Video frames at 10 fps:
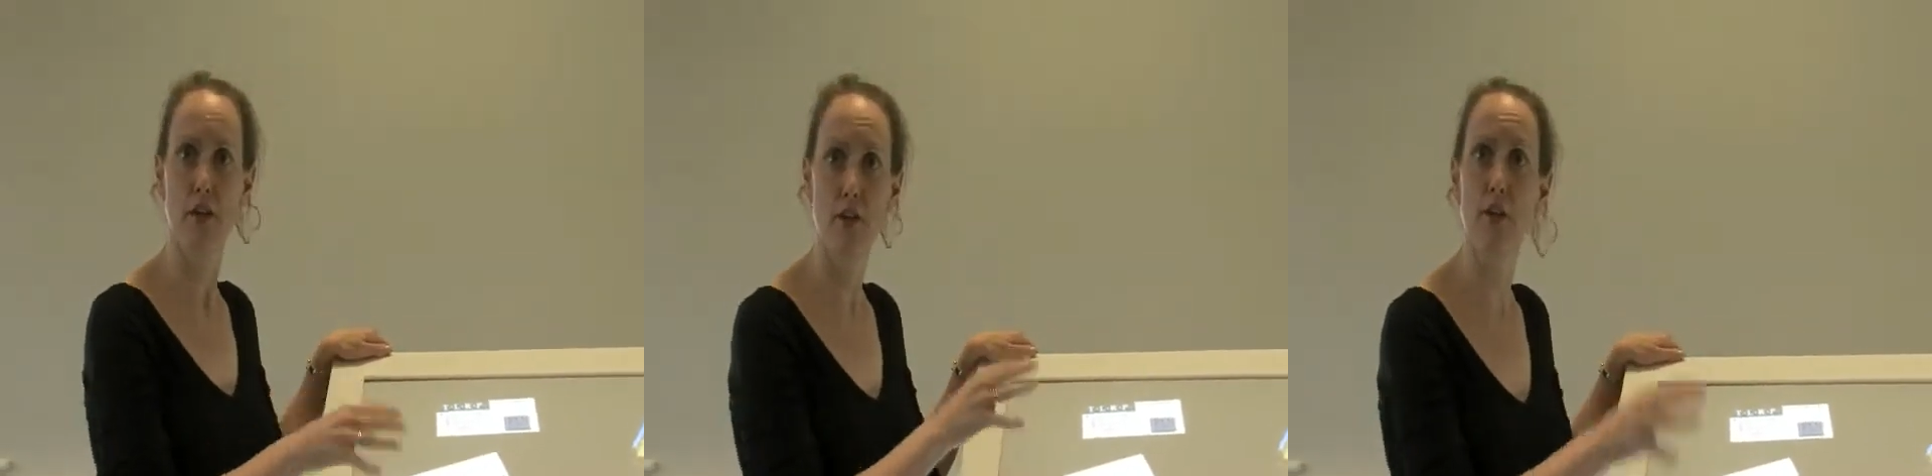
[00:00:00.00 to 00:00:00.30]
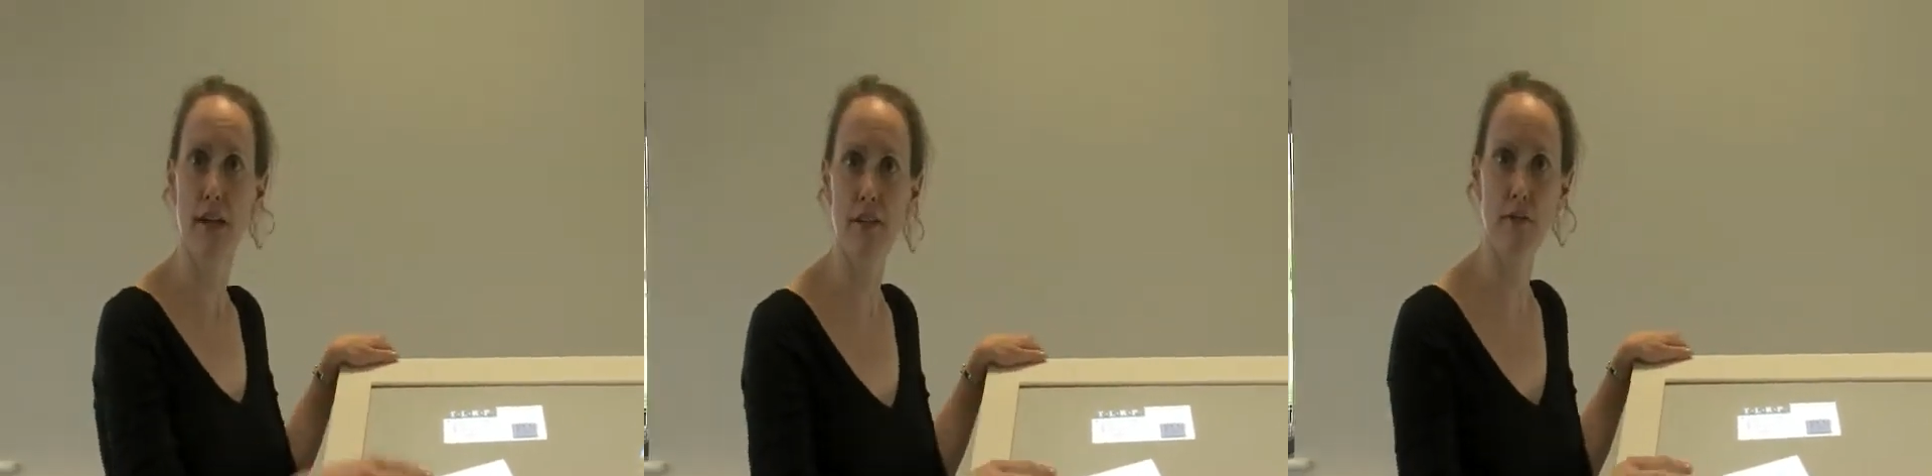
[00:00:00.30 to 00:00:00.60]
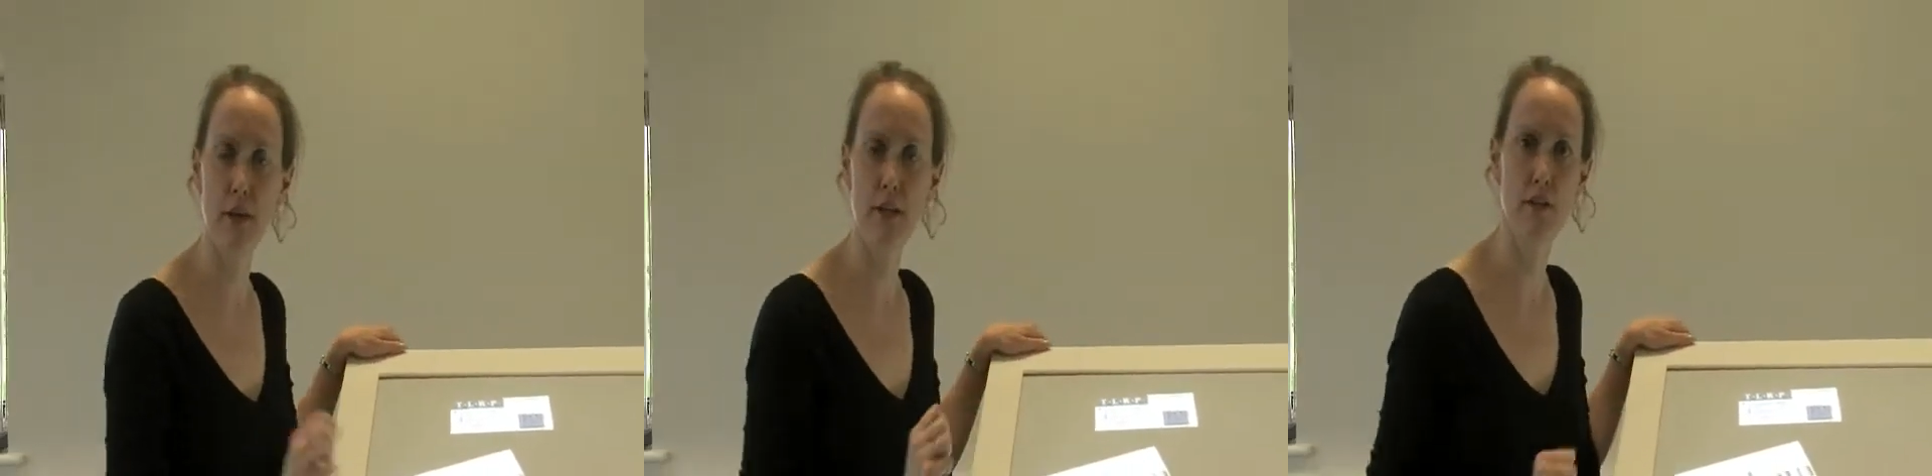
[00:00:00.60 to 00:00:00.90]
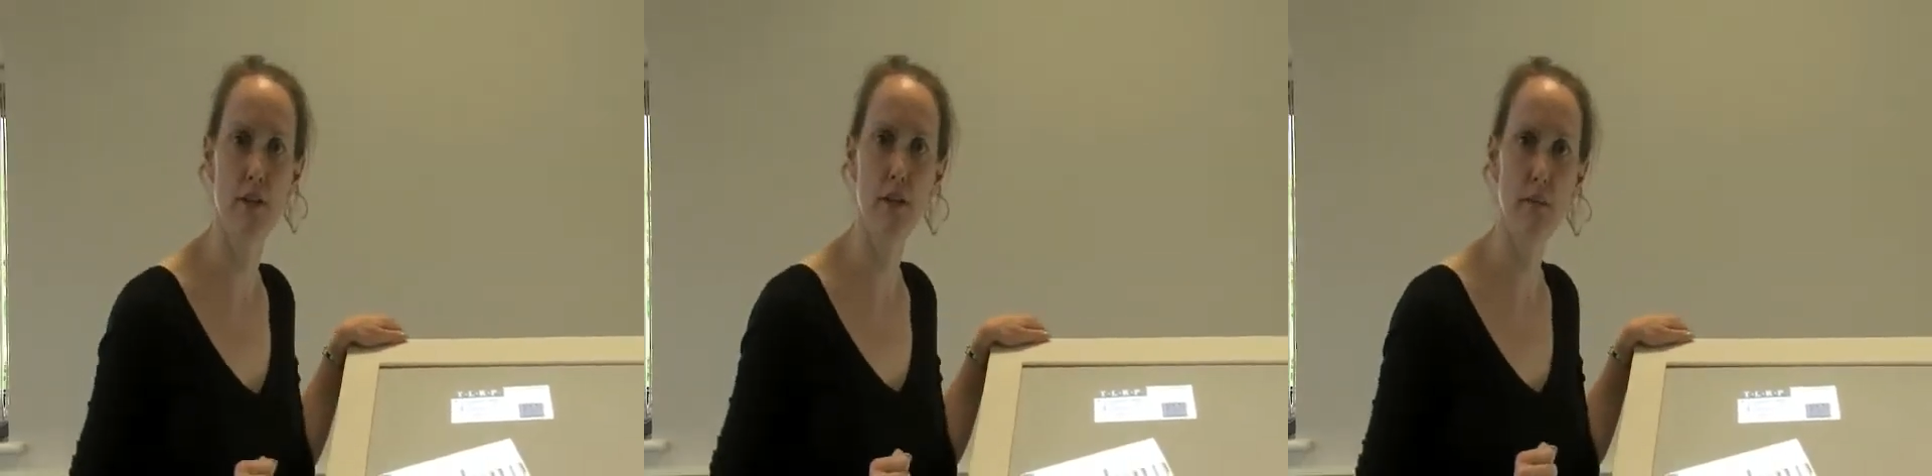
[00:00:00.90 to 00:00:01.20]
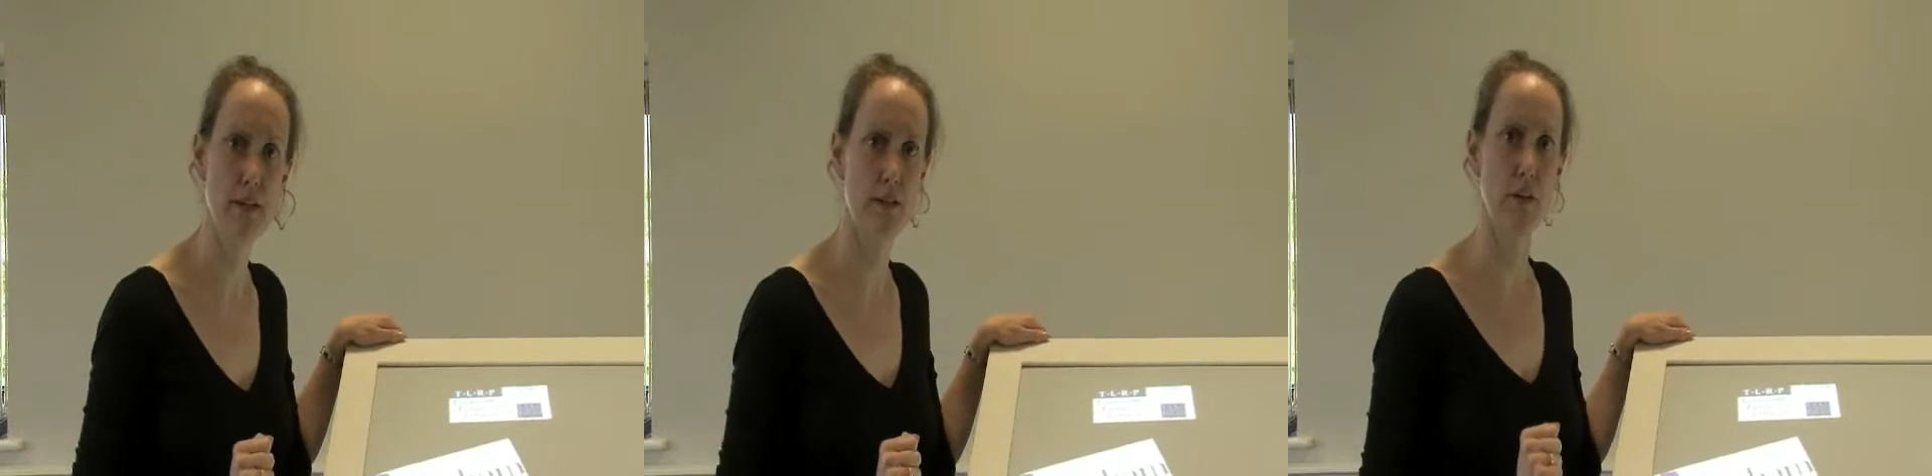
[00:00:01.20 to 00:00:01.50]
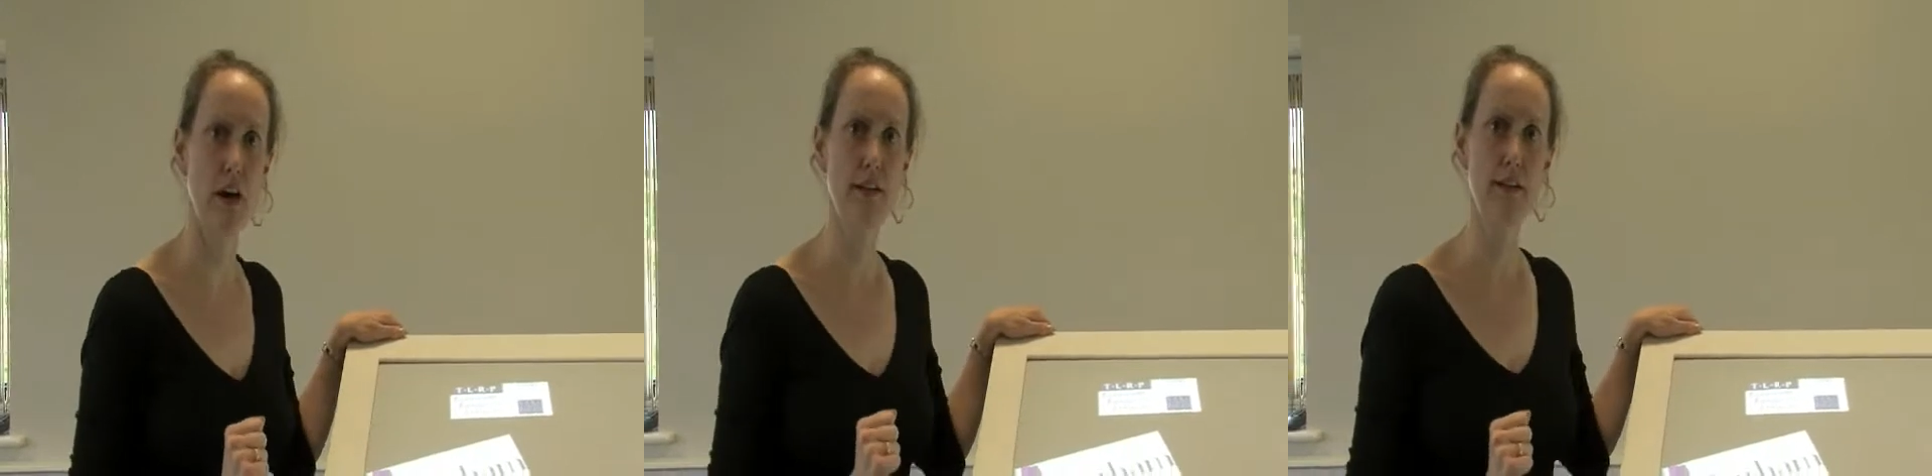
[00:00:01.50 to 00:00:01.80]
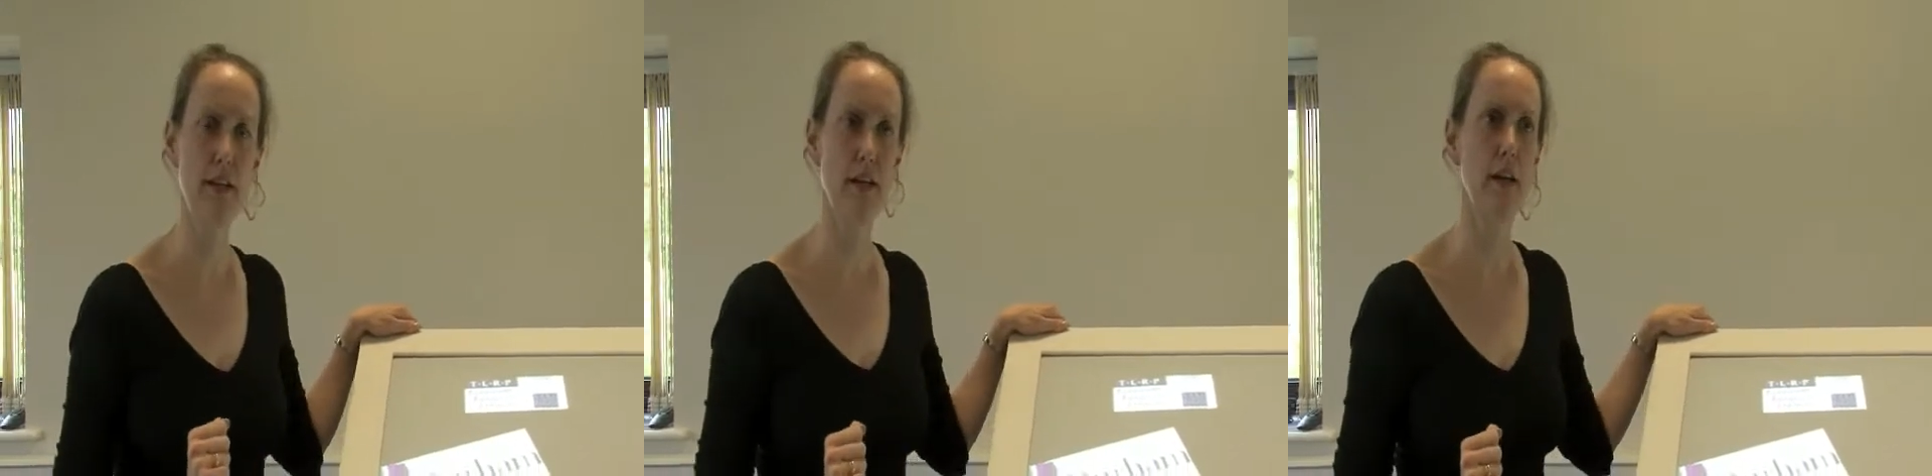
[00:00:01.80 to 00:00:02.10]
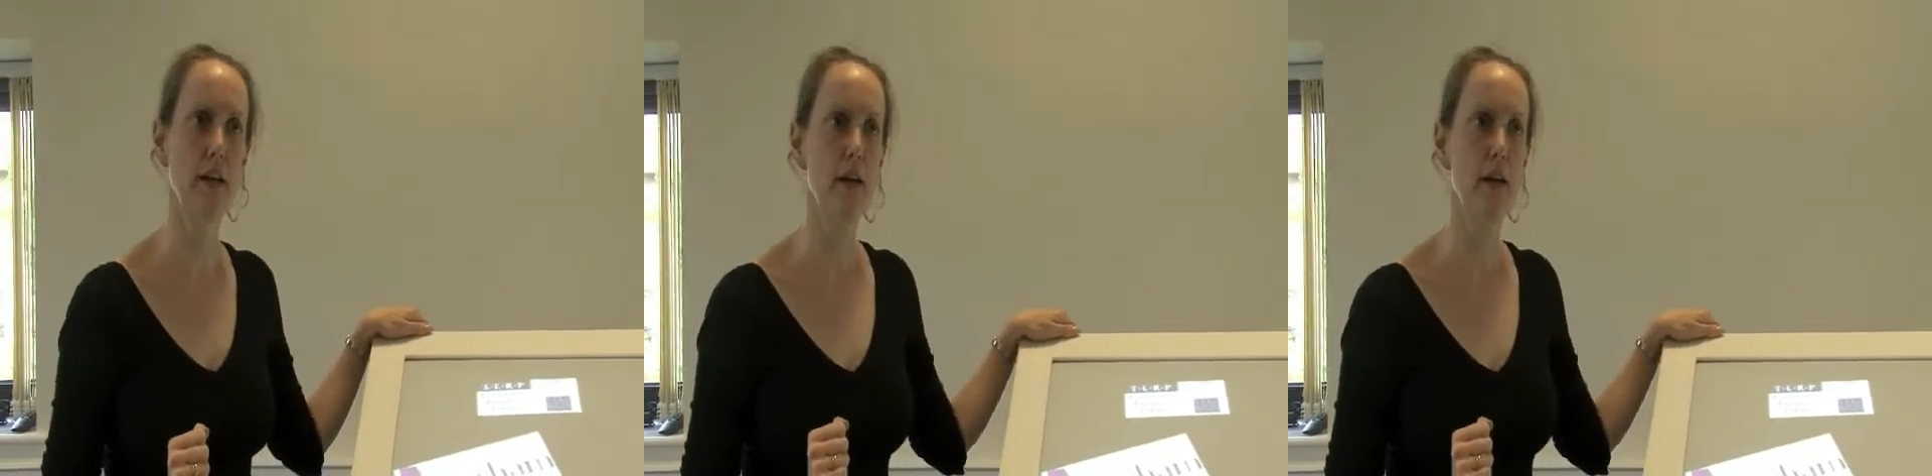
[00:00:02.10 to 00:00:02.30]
to a given piece of IT.